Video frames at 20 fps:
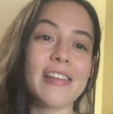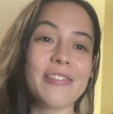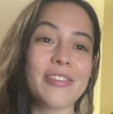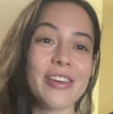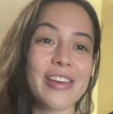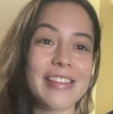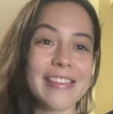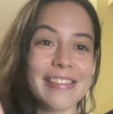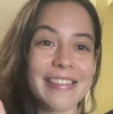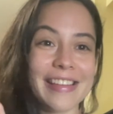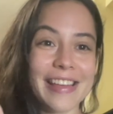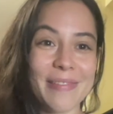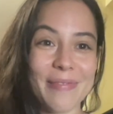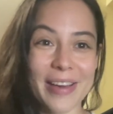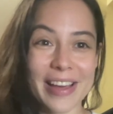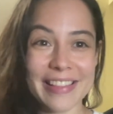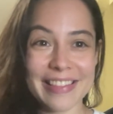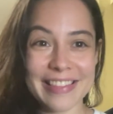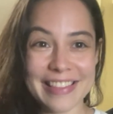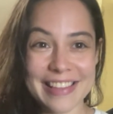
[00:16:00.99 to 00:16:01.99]
you can see
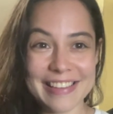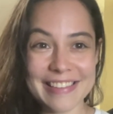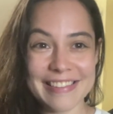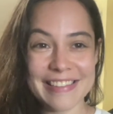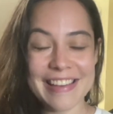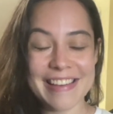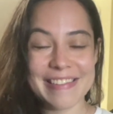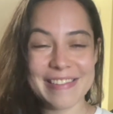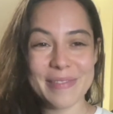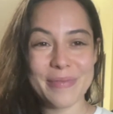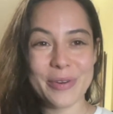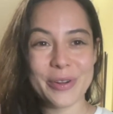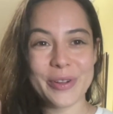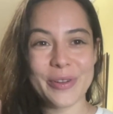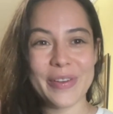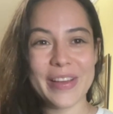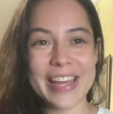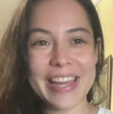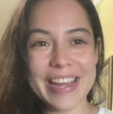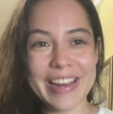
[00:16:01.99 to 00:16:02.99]
by this
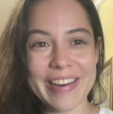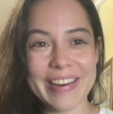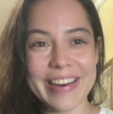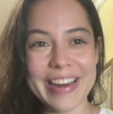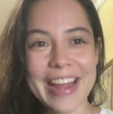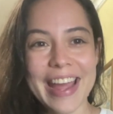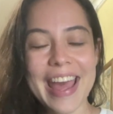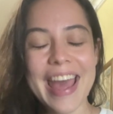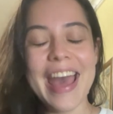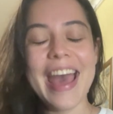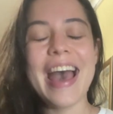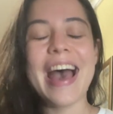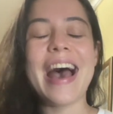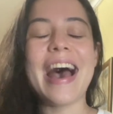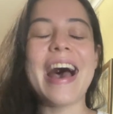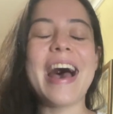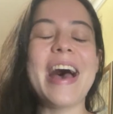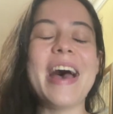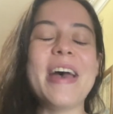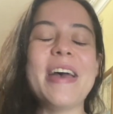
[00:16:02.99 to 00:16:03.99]
testimonial here.
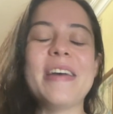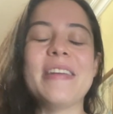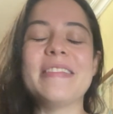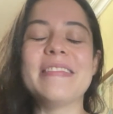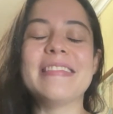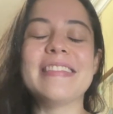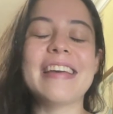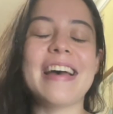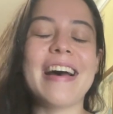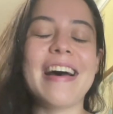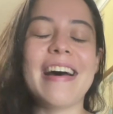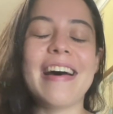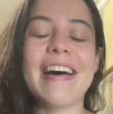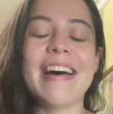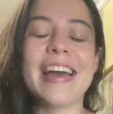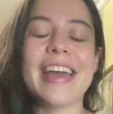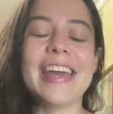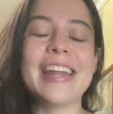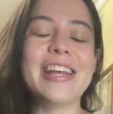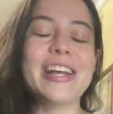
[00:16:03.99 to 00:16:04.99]
And
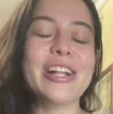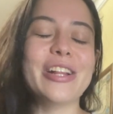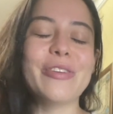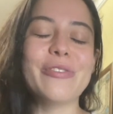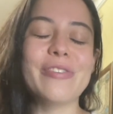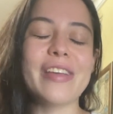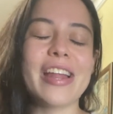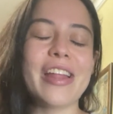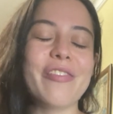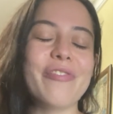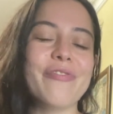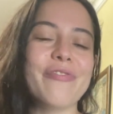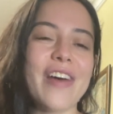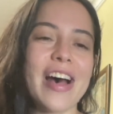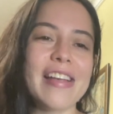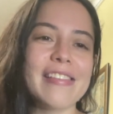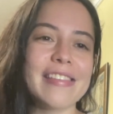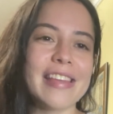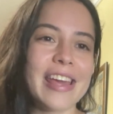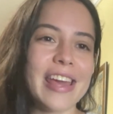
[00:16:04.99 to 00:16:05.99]
it includes an
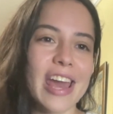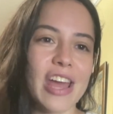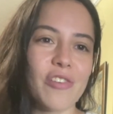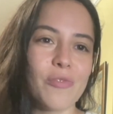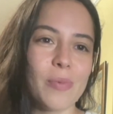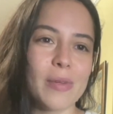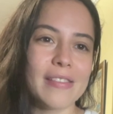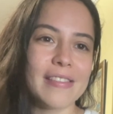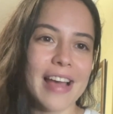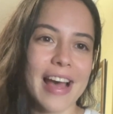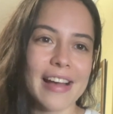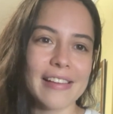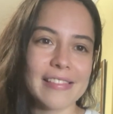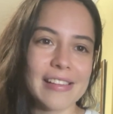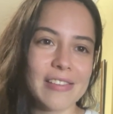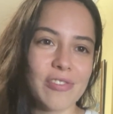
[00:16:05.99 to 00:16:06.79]
advanced engagement tactics